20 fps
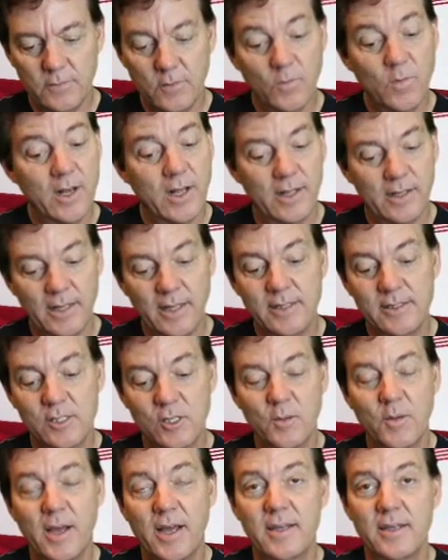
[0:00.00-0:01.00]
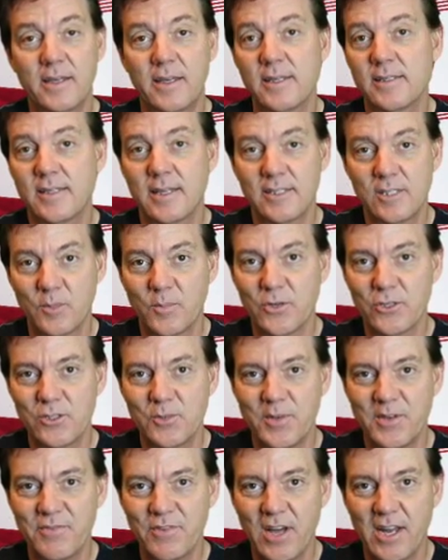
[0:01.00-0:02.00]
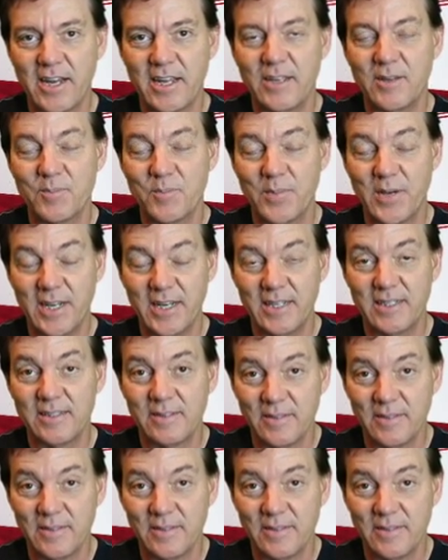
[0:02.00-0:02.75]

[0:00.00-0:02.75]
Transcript: Well, so I guess that's supposed to be funny, but